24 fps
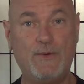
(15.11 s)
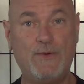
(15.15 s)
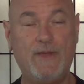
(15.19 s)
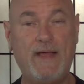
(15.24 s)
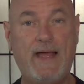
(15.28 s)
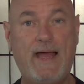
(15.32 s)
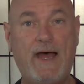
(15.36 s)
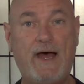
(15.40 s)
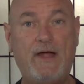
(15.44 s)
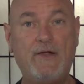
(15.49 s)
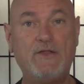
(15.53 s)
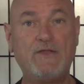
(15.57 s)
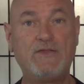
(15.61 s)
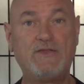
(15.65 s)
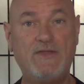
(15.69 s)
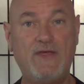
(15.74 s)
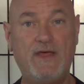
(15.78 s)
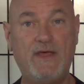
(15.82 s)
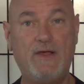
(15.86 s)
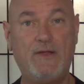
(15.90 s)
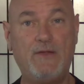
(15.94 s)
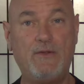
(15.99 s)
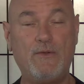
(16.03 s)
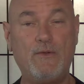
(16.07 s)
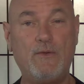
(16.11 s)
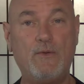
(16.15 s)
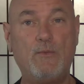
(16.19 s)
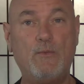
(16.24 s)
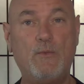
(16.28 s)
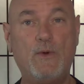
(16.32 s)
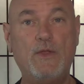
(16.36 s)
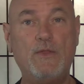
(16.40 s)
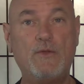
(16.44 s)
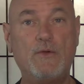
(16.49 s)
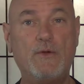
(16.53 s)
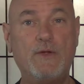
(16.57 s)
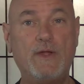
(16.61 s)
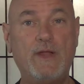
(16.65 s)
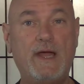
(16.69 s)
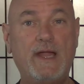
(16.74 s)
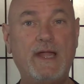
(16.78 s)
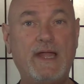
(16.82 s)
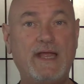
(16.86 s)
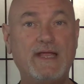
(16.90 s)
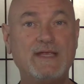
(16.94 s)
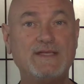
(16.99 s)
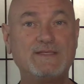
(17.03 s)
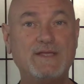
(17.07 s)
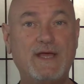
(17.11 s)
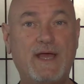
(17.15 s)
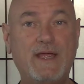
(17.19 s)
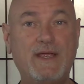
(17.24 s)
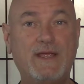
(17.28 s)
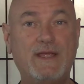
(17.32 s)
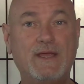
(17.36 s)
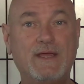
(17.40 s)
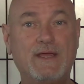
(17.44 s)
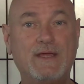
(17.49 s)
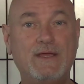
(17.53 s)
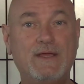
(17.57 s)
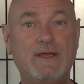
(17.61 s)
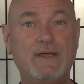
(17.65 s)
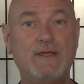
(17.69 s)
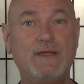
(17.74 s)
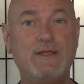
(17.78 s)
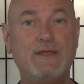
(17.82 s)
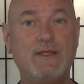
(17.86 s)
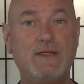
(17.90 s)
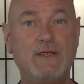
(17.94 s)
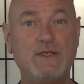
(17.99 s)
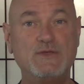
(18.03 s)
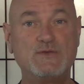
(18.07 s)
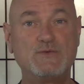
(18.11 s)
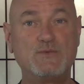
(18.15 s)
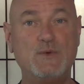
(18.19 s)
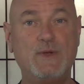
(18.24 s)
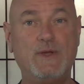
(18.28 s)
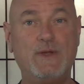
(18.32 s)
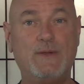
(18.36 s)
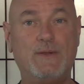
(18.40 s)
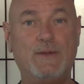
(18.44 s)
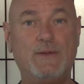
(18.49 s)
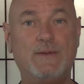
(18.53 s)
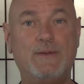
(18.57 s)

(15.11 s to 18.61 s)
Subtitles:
how to tell whether or not a psychic is real.